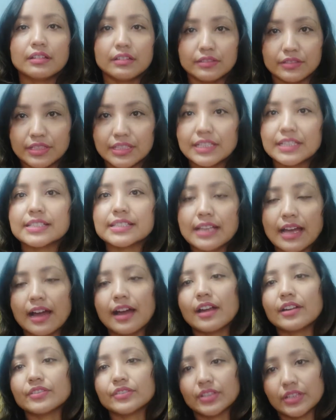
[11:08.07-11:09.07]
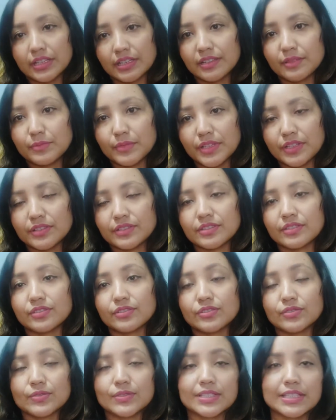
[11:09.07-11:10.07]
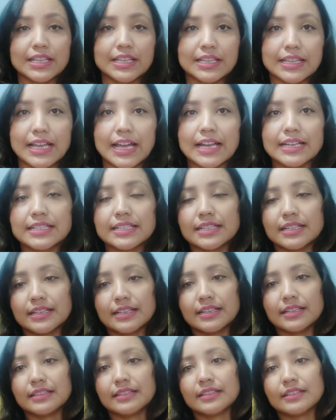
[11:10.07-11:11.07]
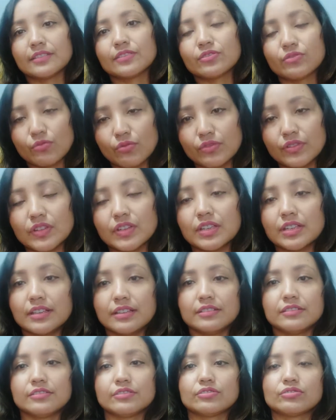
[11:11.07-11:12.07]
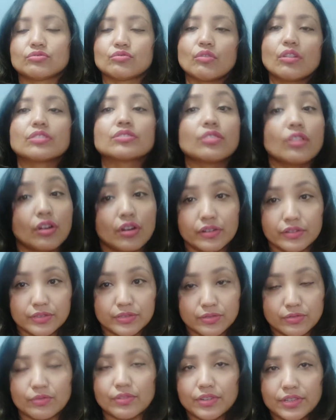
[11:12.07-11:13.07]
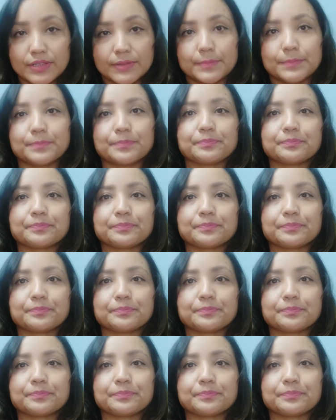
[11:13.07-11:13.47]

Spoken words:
these are the elements to say that this story is a short horror story.